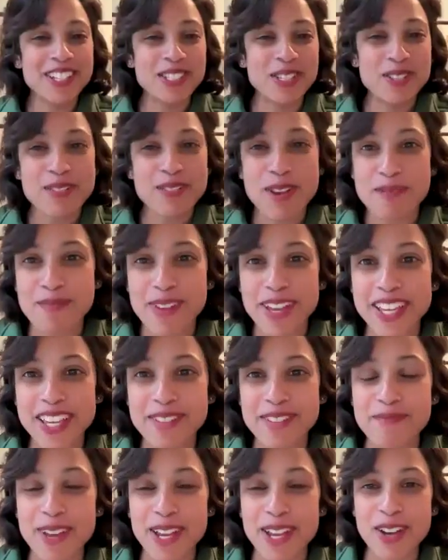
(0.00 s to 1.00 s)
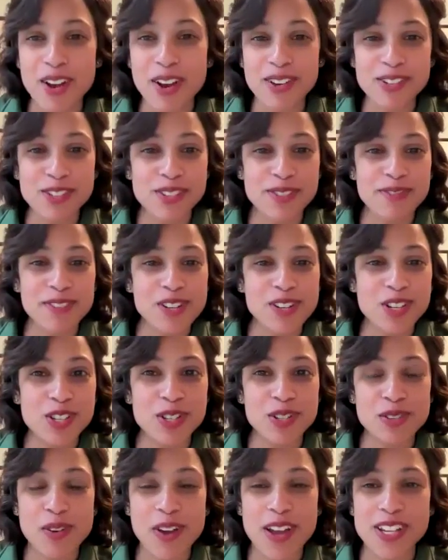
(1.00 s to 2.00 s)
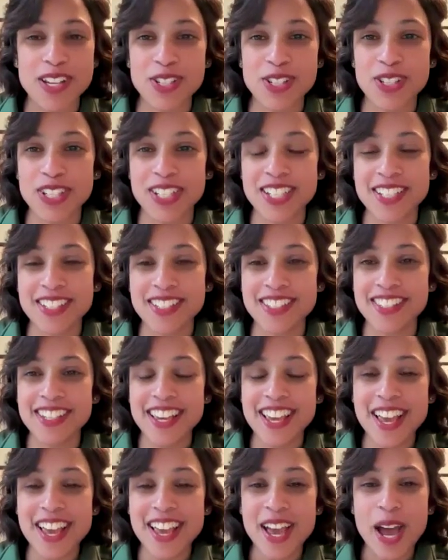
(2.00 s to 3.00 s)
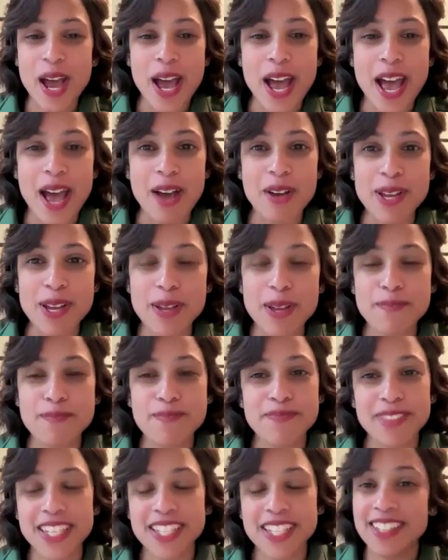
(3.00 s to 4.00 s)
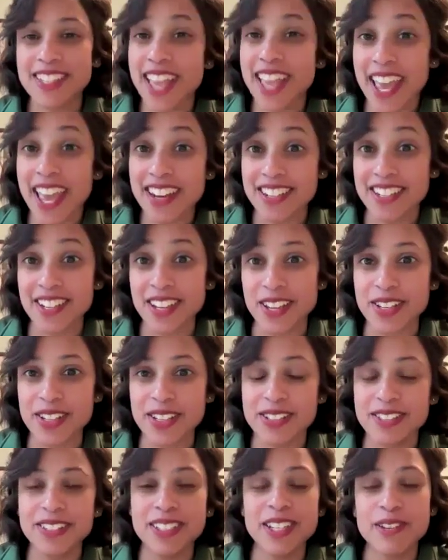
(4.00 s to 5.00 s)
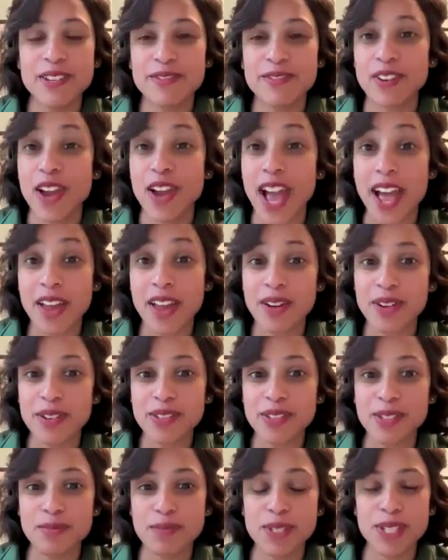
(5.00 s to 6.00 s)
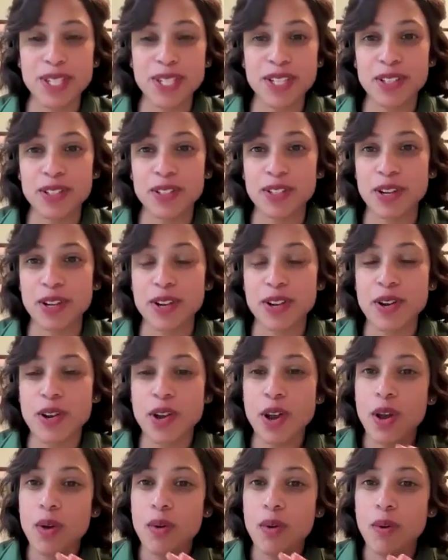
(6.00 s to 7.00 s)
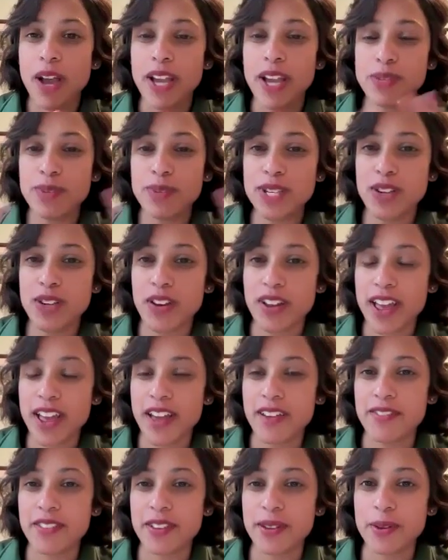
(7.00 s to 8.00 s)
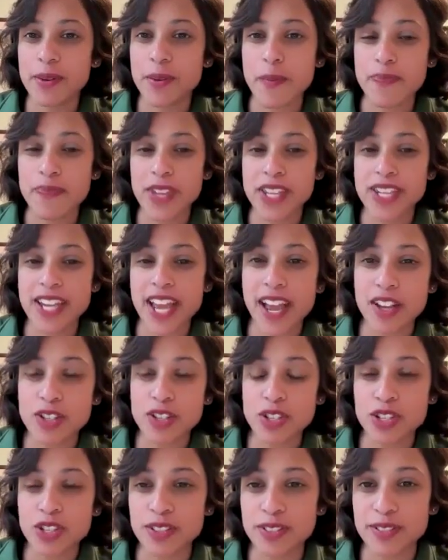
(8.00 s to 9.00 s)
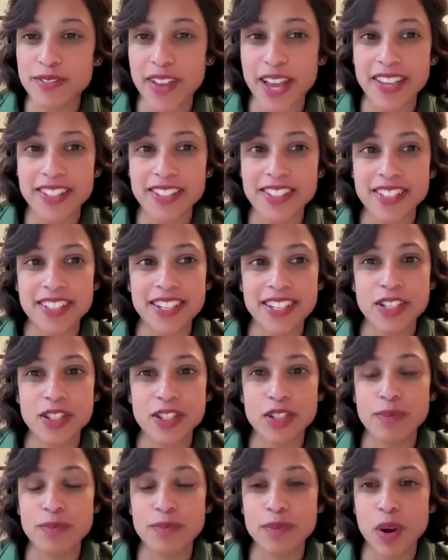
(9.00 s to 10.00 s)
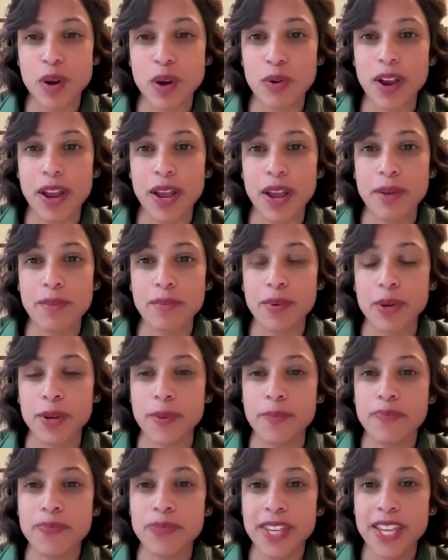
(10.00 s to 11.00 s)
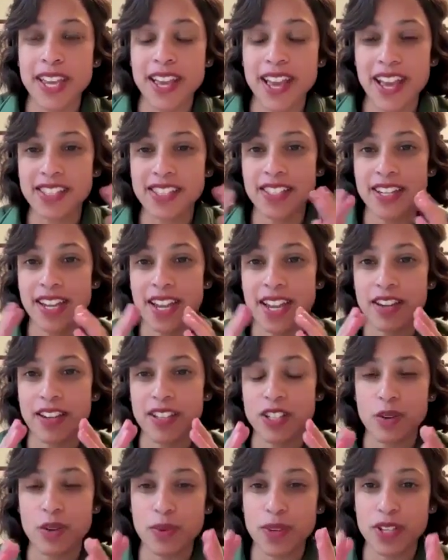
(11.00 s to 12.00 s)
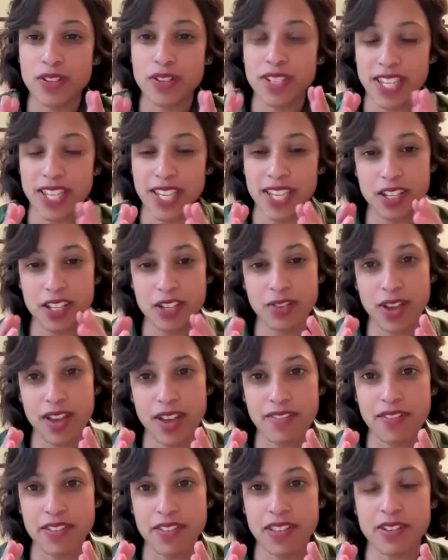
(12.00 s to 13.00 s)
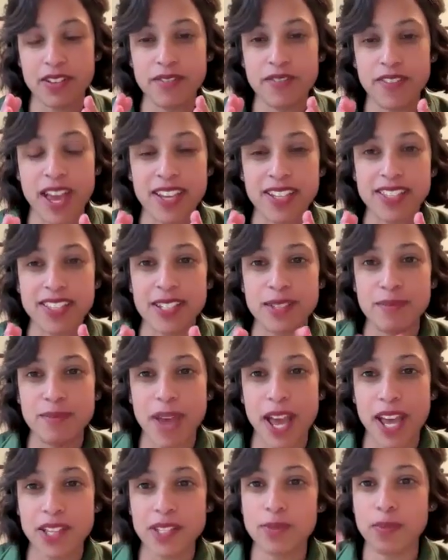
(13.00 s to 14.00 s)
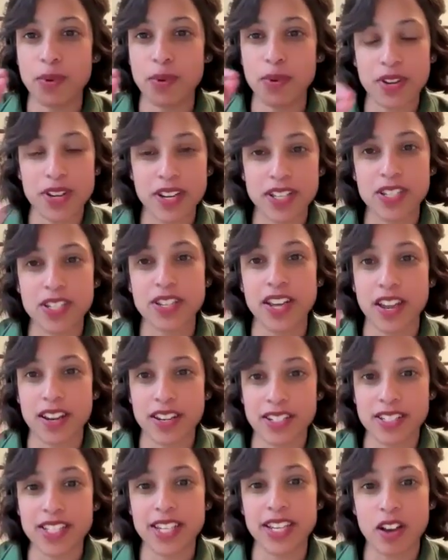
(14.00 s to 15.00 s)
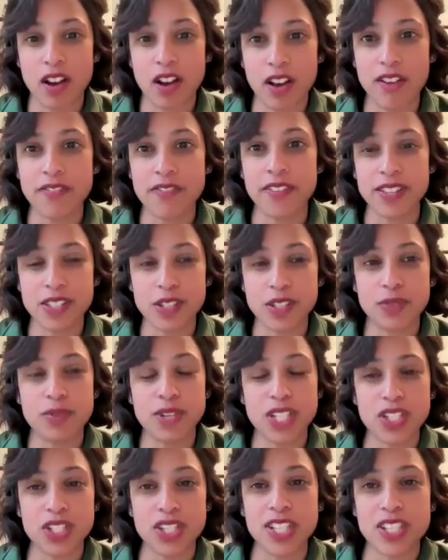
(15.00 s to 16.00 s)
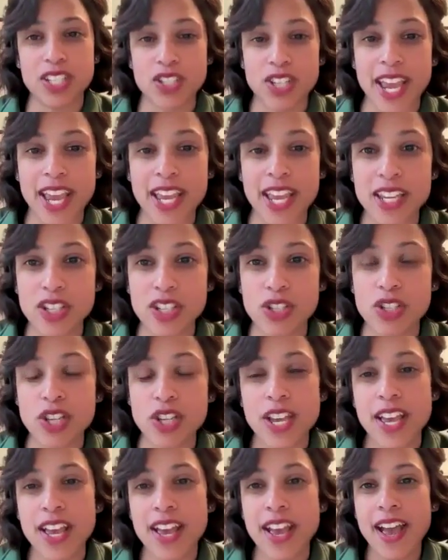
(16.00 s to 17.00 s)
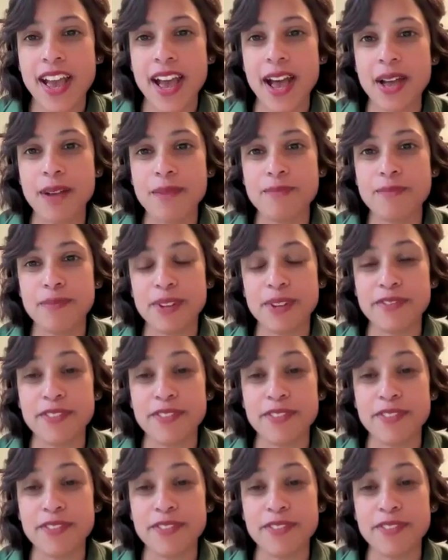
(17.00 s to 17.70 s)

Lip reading: Dua, my controversial question is, how come in Canada, for adults in particular, why do we not have a national vaccination program? Or as an adult, when you're a kid, you have a little vaccine passport and you kind of tick off as you reach each age. But for